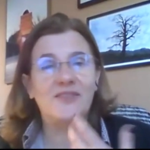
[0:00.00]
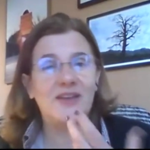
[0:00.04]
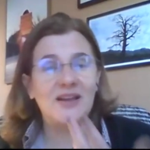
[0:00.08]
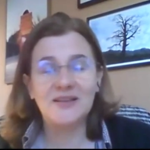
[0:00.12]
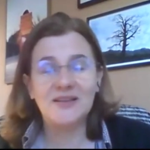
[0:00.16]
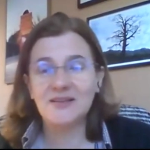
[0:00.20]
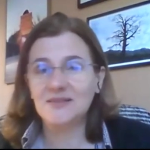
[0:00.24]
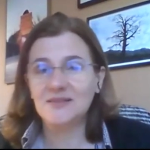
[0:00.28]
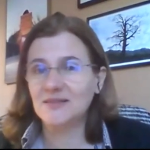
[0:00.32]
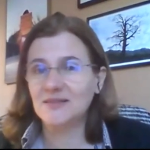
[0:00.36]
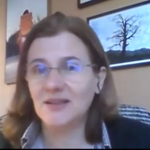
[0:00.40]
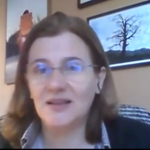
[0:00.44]

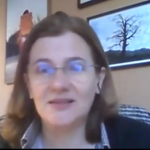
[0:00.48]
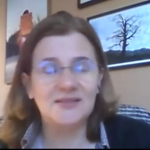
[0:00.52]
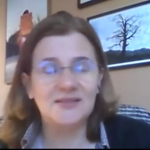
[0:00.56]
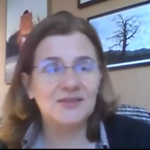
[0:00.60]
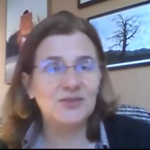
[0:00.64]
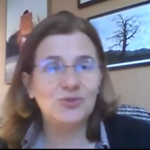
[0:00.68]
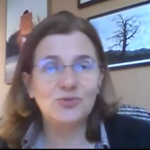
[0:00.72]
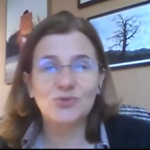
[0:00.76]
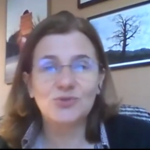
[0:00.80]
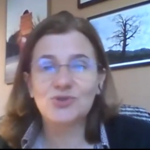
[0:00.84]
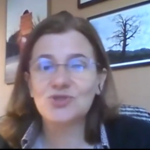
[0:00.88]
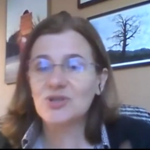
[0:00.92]
The
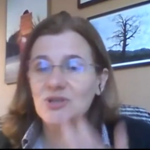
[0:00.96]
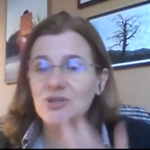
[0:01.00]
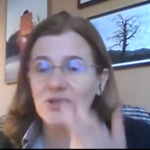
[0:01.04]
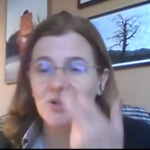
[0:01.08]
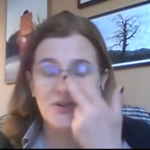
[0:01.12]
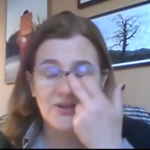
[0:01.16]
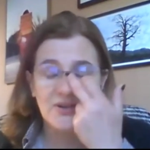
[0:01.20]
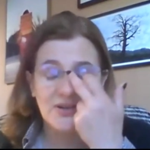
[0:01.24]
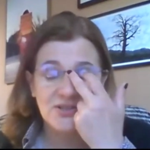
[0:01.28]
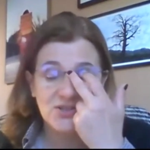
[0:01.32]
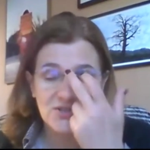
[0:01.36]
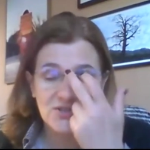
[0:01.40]
new
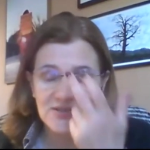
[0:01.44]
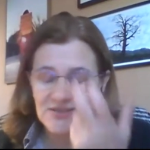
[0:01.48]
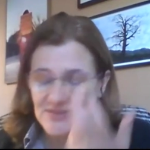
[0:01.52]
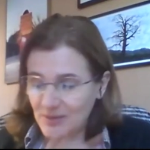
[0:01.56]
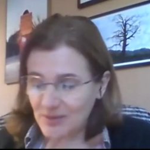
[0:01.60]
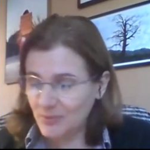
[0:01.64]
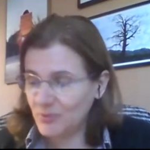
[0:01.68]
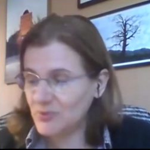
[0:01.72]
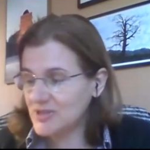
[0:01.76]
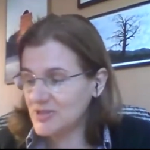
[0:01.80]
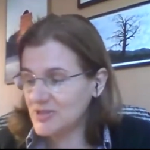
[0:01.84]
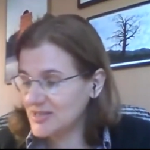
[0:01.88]

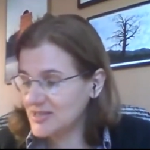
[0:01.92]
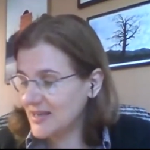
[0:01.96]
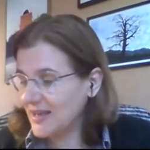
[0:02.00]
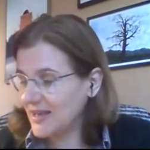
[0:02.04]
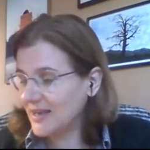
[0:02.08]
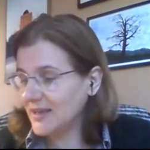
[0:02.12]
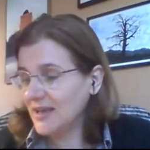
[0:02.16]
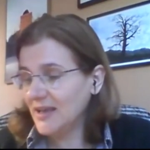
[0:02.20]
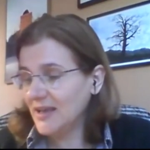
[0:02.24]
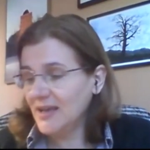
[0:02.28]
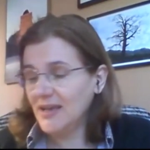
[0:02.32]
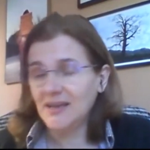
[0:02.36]
generations, I would
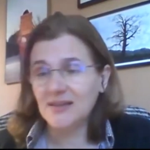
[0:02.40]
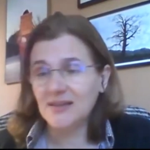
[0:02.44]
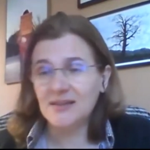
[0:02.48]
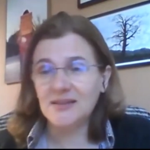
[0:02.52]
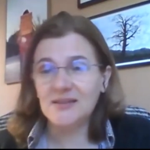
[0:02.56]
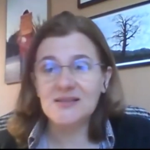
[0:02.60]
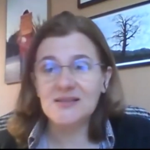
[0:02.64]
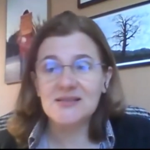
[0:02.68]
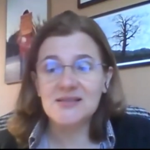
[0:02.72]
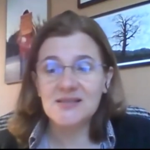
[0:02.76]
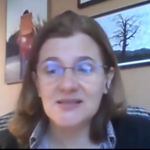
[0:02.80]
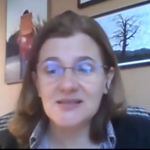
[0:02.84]
say,
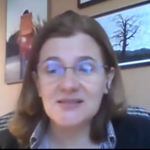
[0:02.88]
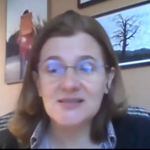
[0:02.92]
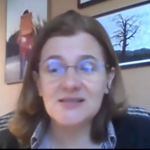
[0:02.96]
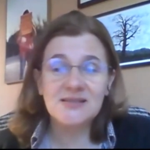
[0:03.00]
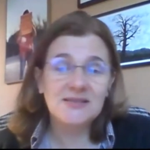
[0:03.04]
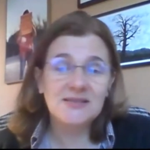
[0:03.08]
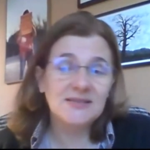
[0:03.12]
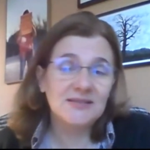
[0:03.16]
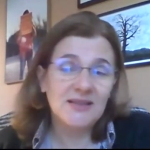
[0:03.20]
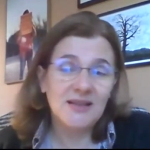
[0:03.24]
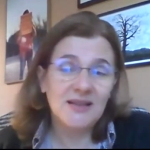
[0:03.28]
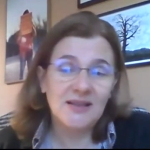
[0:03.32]
this is
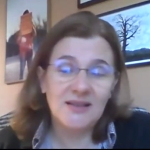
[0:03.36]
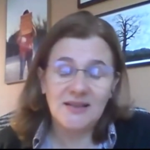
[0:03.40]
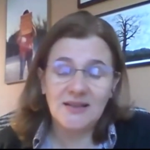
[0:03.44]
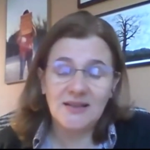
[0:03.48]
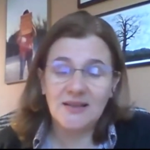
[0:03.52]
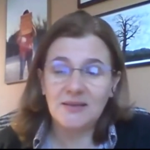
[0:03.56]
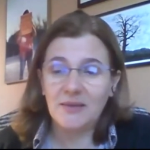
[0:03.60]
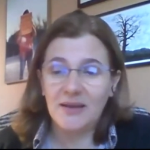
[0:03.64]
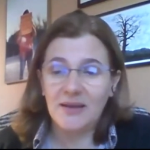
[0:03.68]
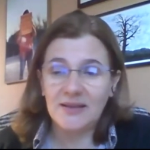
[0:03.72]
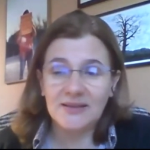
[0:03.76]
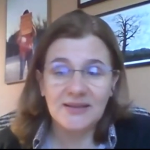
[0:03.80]

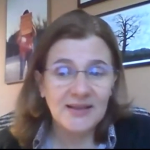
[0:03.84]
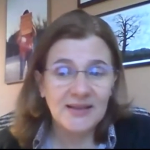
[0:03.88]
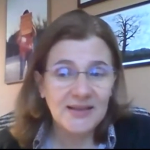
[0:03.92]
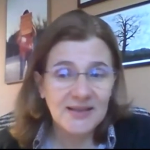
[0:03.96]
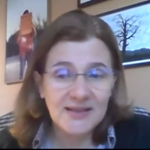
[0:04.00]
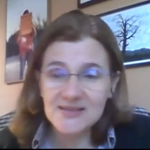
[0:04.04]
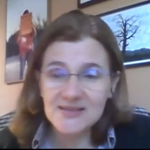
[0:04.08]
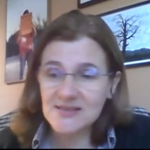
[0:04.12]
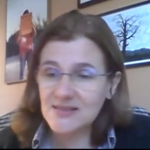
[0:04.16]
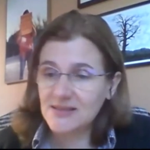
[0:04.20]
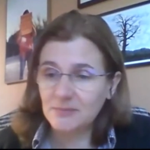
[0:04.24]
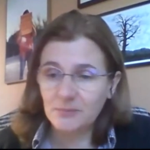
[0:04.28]
at
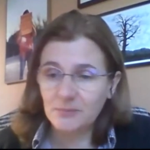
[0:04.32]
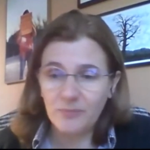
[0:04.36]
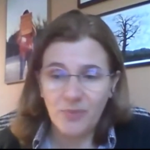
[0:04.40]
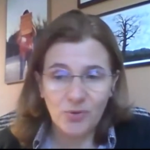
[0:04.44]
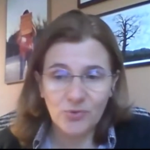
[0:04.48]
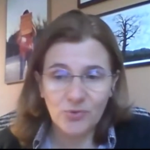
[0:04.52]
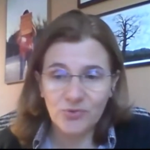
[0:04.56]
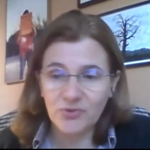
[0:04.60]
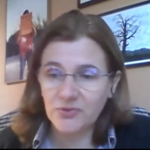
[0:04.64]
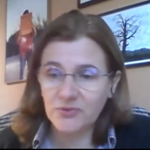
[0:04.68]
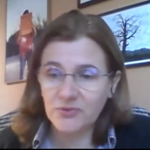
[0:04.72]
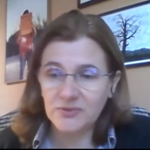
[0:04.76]
least in
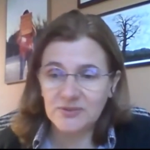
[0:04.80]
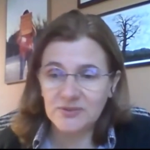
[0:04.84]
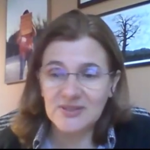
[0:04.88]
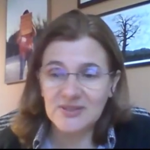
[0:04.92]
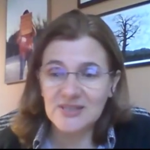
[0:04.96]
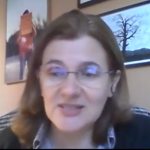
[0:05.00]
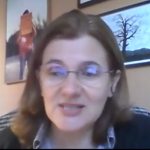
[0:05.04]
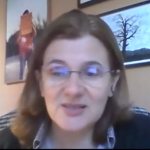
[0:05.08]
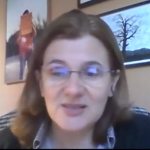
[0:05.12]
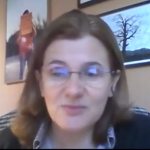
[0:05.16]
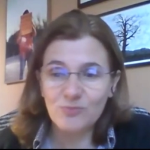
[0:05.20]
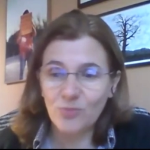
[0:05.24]
both
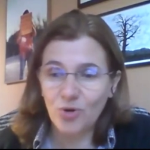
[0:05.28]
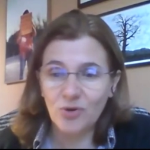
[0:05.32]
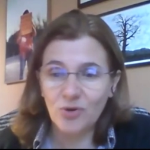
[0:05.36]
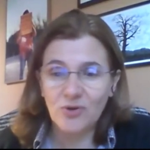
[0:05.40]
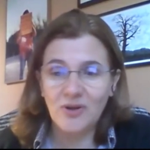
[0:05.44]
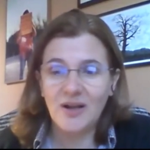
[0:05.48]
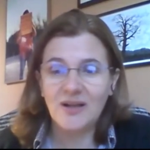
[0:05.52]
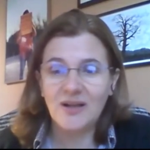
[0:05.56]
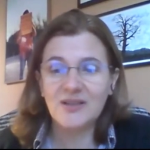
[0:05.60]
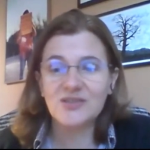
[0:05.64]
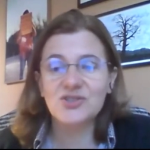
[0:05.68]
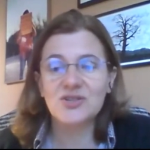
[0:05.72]
these small
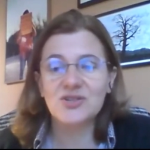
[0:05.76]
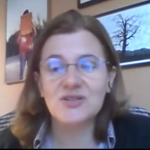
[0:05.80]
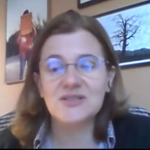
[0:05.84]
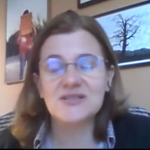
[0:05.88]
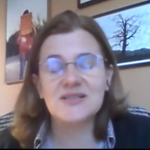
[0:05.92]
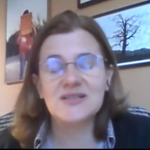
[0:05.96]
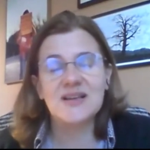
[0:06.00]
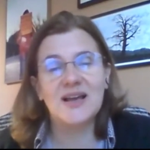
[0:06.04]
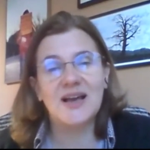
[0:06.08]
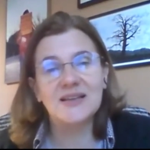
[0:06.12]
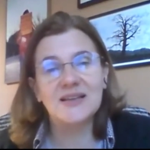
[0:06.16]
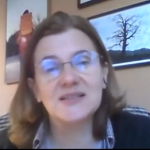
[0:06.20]

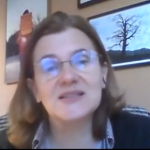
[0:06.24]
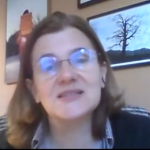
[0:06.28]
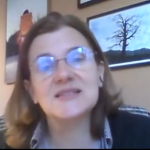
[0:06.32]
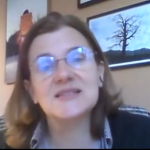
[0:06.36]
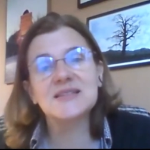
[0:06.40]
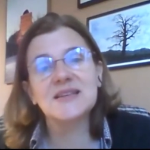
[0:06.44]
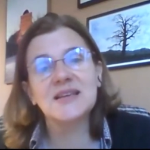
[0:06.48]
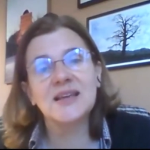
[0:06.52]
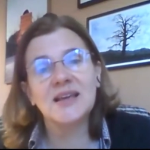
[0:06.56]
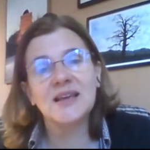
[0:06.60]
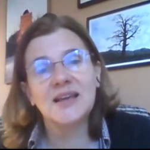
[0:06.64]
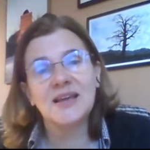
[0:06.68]
cultures I
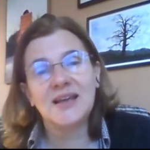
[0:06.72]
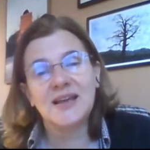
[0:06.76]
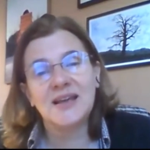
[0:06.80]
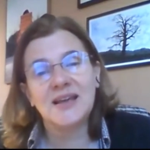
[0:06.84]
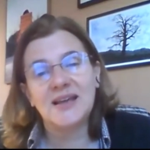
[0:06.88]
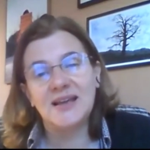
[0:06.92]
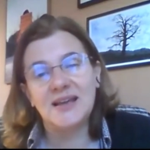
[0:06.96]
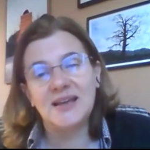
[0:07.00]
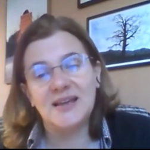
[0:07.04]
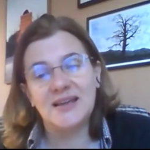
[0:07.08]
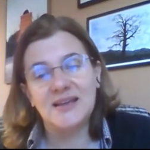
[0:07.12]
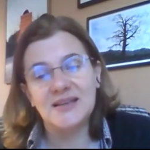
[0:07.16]
see,
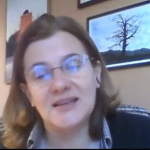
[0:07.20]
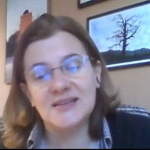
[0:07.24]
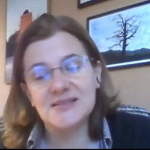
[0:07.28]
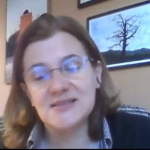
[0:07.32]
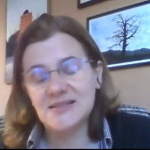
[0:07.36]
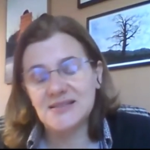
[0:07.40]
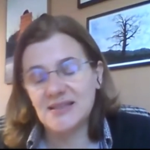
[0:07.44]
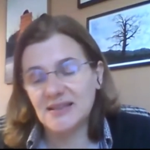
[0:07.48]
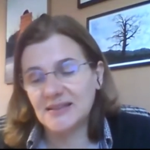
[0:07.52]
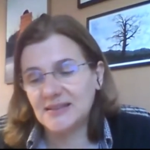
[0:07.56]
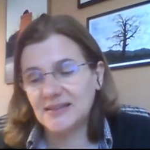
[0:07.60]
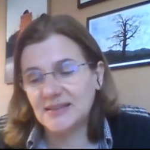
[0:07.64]

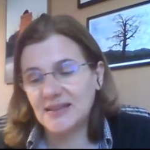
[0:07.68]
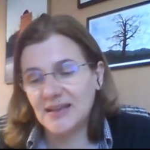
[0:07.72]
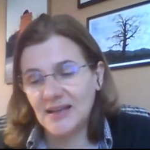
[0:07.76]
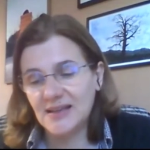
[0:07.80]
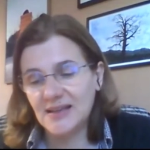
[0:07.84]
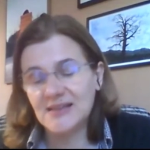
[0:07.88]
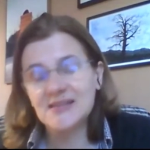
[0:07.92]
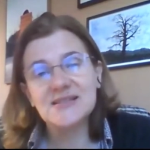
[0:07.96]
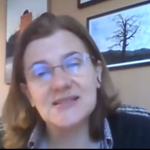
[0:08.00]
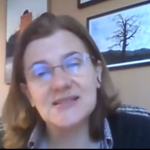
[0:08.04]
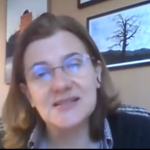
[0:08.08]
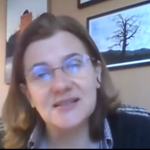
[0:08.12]
is that
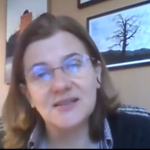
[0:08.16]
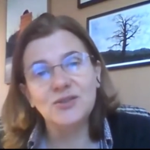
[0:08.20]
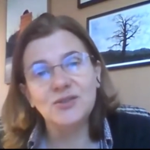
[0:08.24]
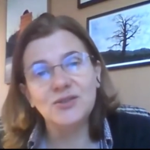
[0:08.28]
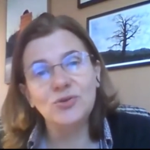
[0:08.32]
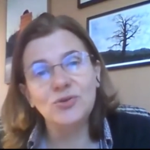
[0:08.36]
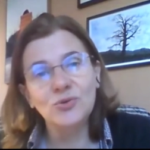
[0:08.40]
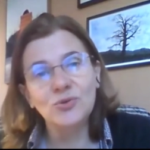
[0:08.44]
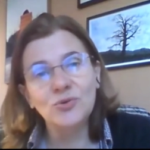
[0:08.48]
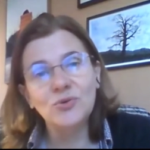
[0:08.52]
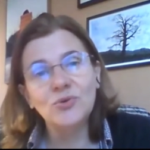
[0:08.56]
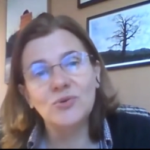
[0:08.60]
there is a
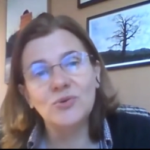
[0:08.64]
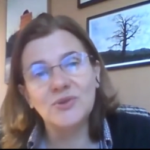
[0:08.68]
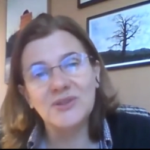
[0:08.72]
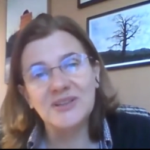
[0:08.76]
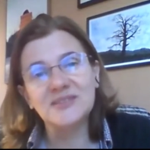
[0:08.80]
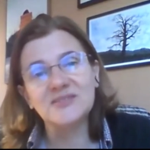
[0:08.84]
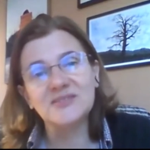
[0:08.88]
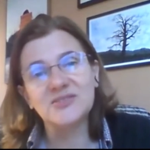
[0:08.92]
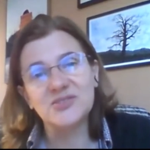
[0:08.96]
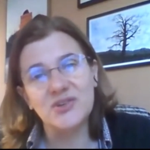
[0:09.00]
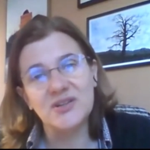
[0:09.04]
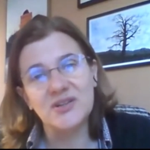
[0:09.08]
new
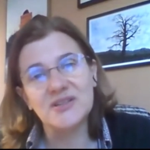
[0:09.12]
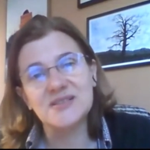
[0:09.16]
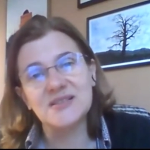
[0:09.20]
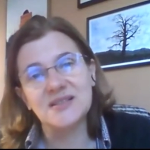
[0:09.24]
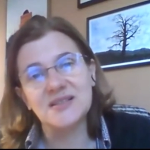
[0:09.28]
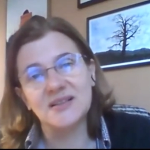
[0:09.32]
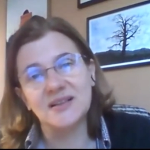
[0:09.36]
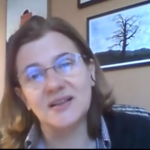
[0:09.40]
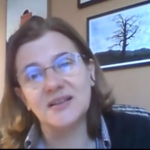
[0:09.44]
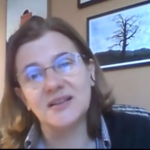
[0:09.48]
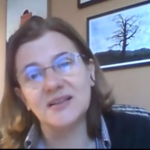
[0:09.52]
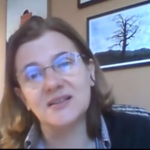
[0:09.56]
interest
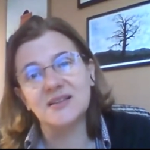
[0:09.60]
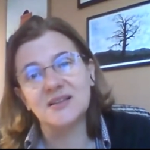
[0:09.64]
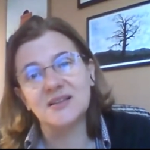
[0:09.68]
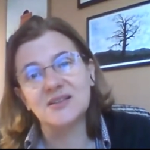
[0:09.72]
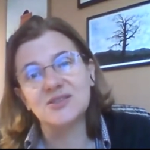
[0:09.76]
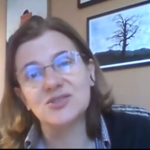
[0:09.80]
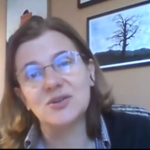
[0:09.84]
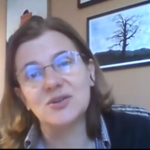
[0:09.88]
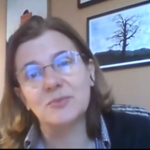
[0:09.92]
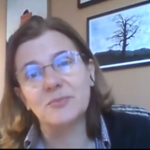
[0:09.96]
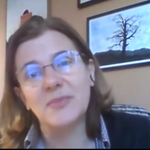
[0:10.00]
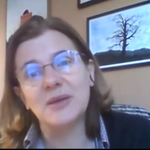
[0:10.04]
in
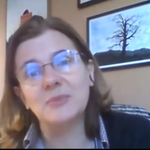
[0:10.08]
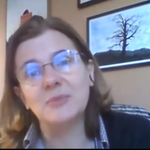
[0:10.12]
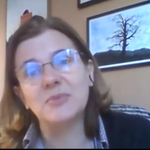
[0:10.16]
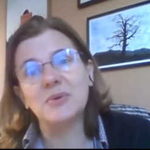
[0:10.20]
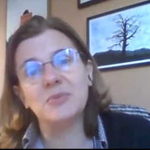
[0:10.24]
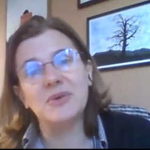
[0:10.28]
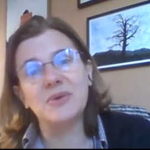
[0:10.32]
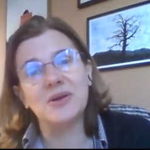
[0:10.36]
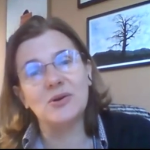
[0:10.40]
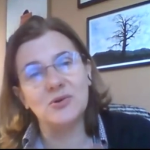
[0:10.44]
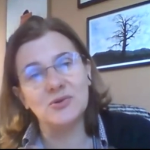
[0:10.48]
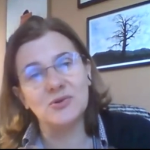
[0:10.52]
literature, maybe
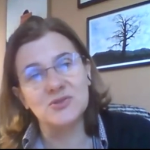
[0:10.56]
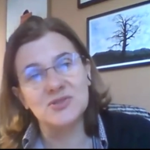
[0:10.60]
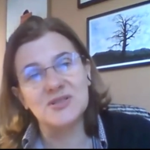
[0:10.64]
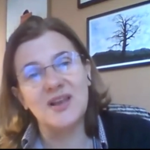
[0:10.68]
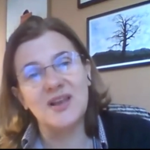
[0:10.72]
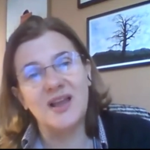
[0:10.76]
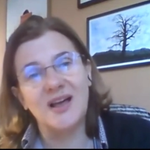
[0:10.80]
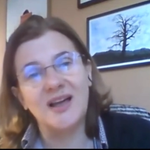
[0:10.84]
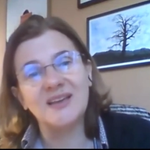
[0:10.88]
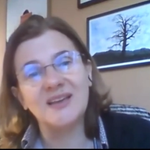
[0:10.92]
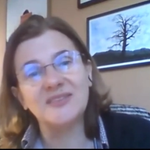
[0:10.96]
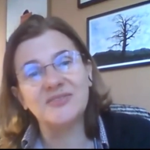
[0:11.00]
because
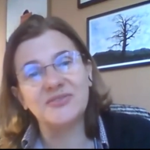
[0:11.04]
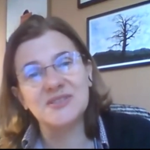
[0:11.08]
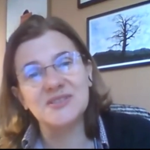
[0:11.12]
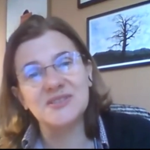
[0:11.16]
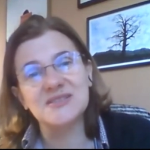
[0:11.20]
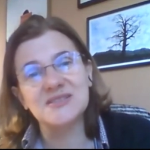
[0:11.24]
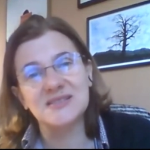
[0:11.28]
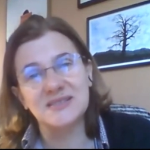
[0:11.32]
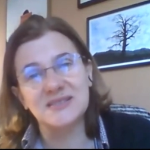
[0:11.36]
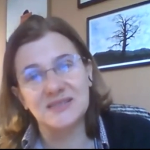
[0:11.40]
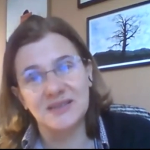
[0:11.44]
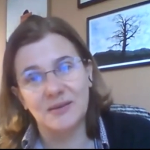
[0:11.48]
life
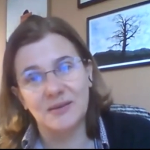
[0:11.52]
is